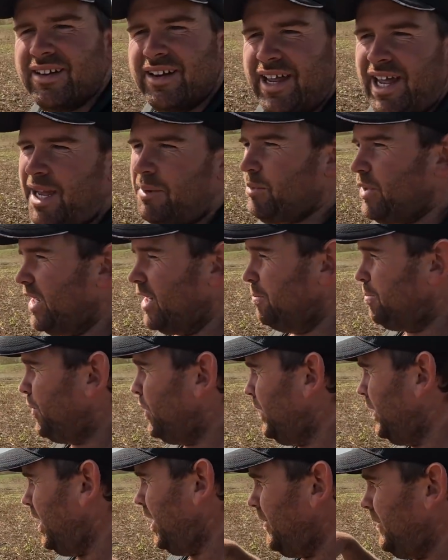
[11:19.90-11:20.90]
And we're going to
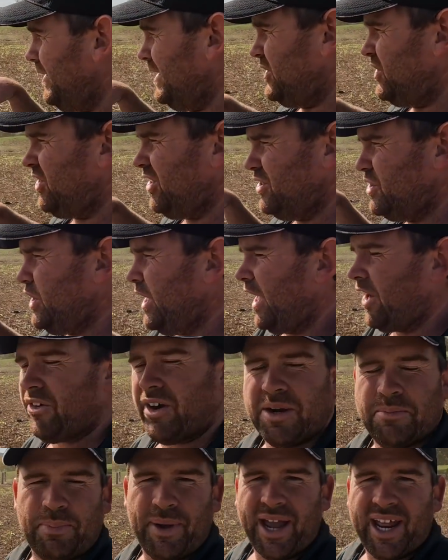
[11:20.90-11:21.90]
put this
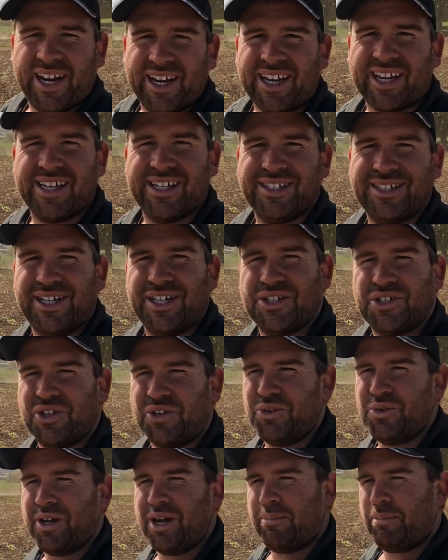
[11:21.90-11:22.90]
chicory paddock
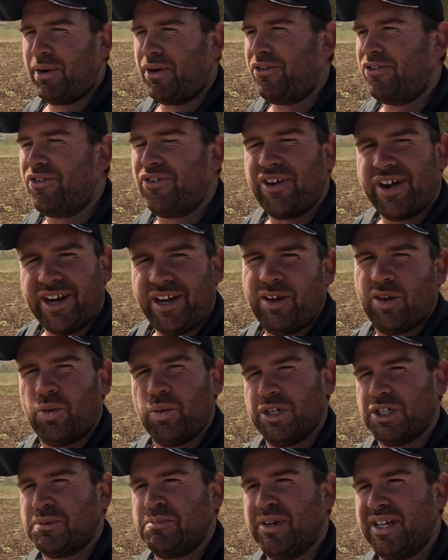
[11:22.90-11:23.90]
into a perennial,
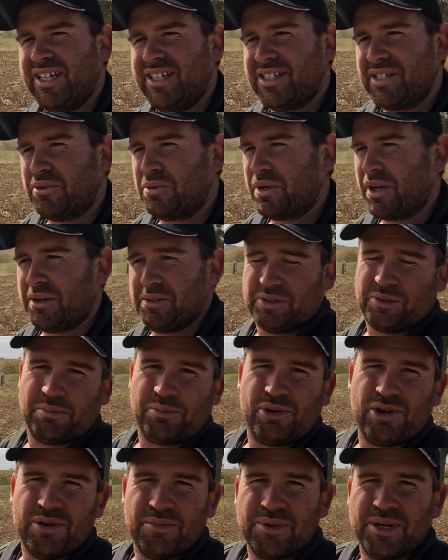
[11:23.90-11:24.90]
which means it'll go into
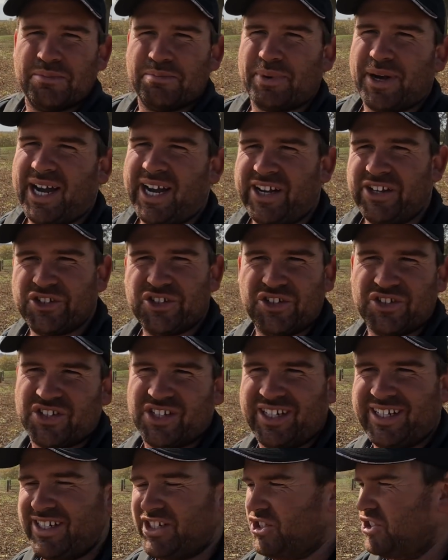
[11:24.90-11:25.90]
permanent pasture. So
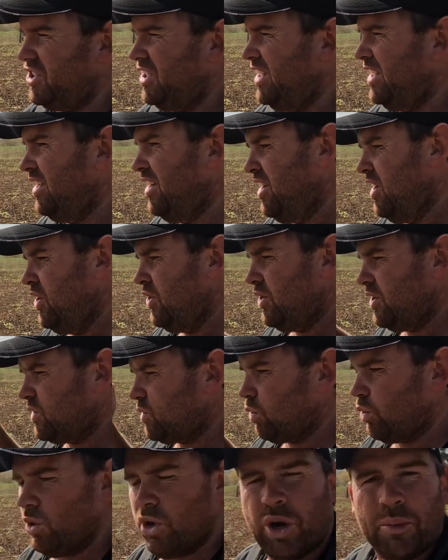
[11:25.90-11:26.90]
next year this
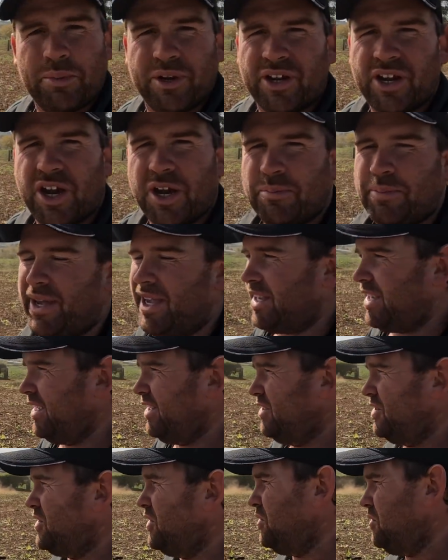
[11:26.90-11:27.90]
will not be going back
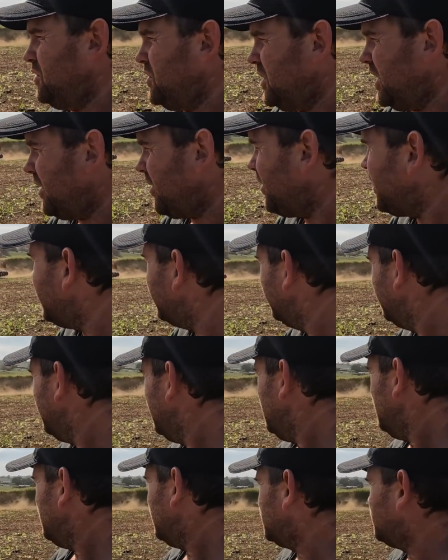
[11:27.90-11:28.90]
into chicory,
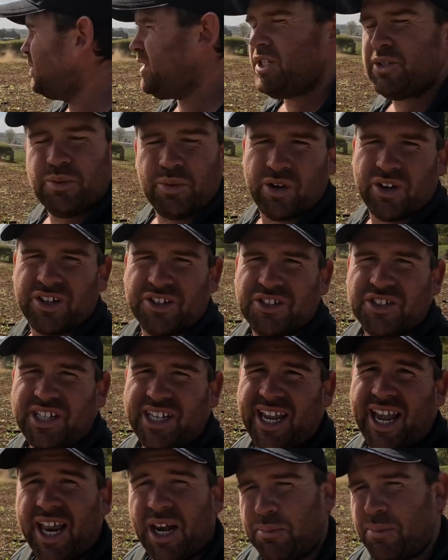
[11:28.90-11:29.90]
which means we've got to
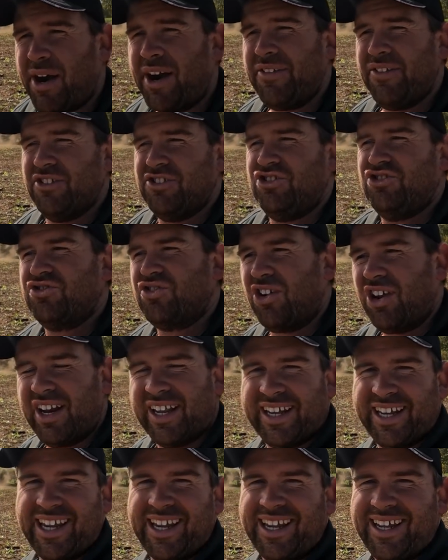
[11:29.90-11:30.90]
calibrate the drill
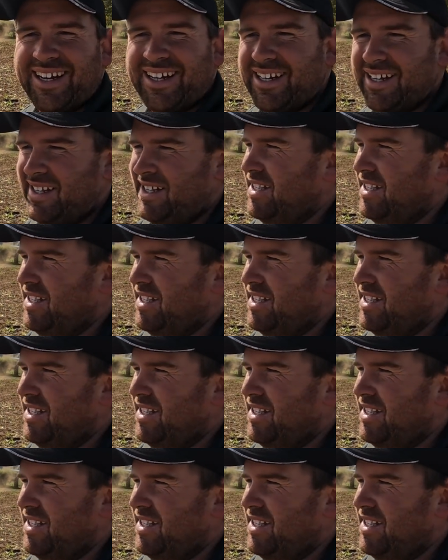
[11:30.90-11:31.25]
again.